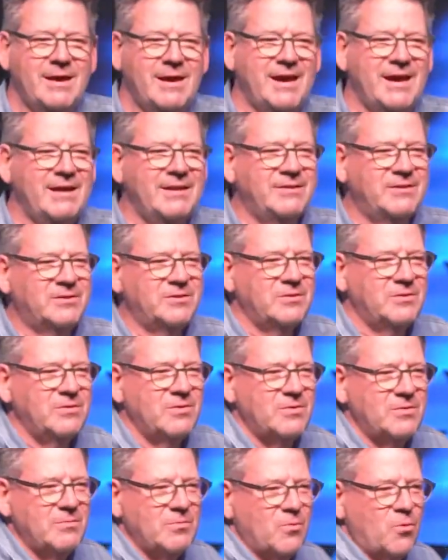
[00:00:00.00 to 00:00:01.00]
And
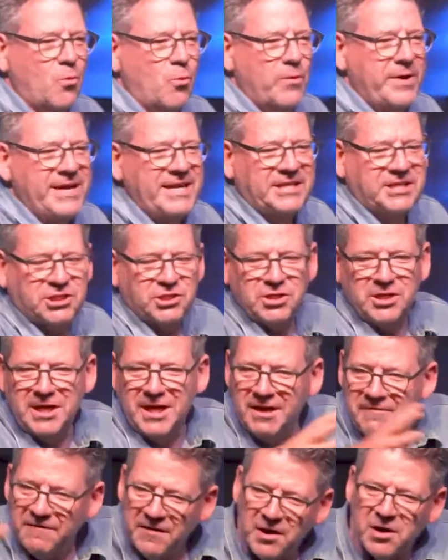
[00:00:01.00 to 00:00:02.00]
we should
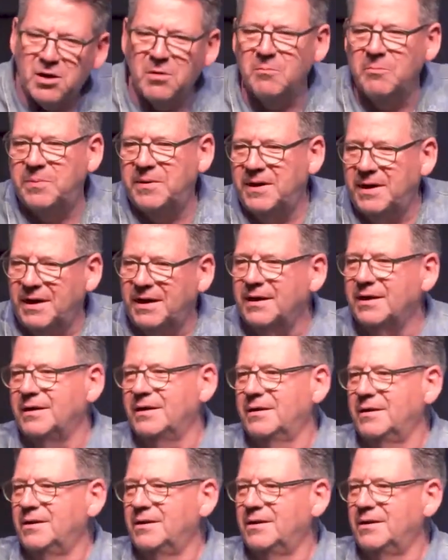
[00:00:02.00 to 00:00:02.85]
never compare